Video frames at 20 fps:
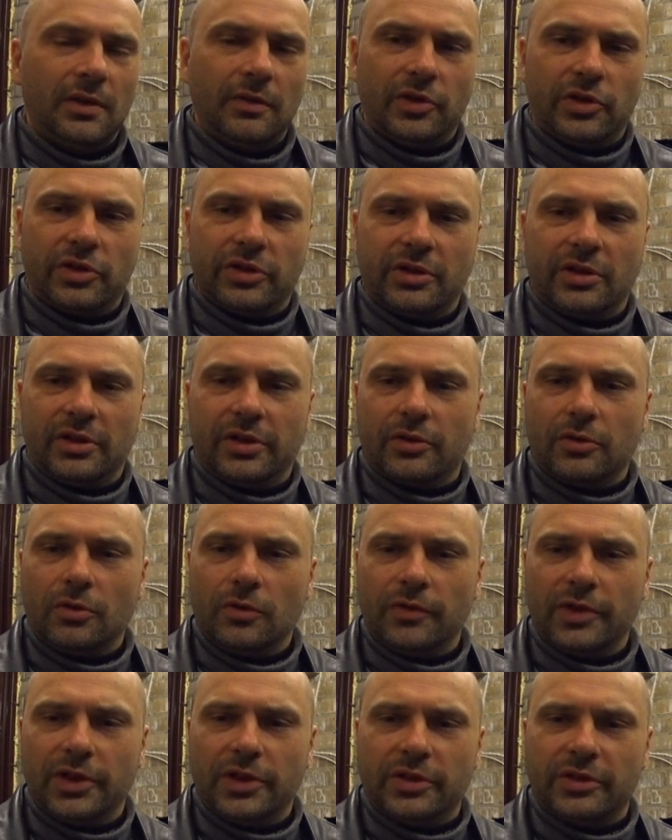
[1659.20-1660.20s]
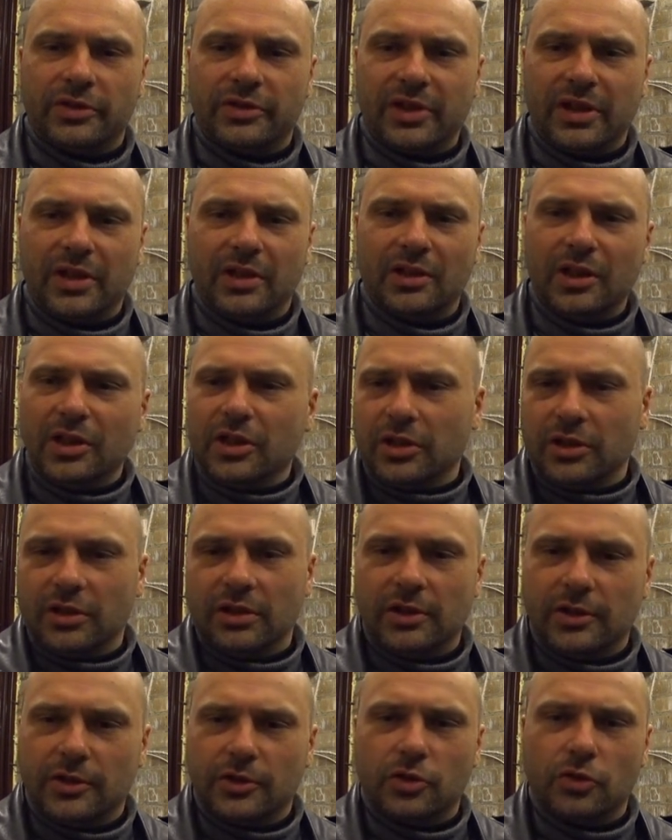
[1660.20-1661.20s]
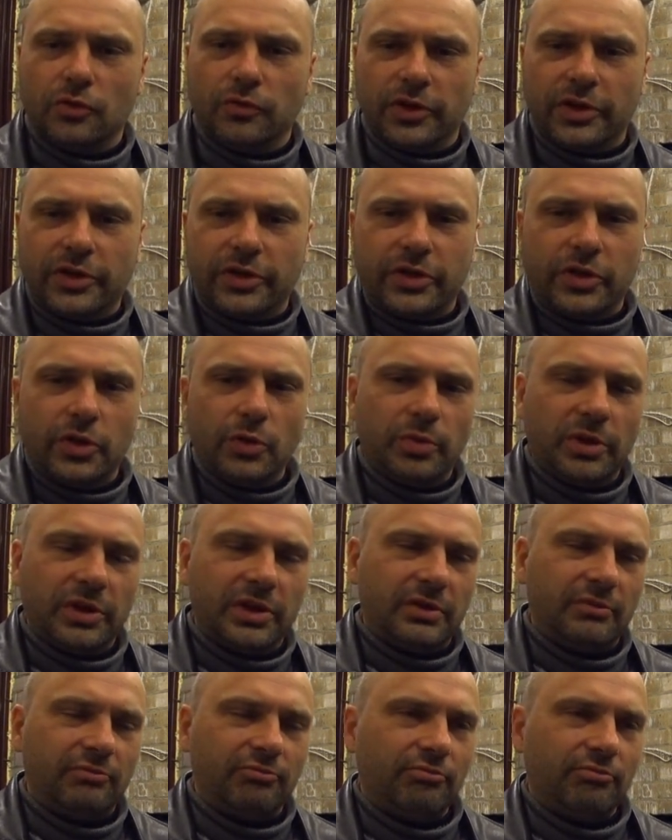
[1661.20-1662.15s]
which is like always saying, let's do this stupid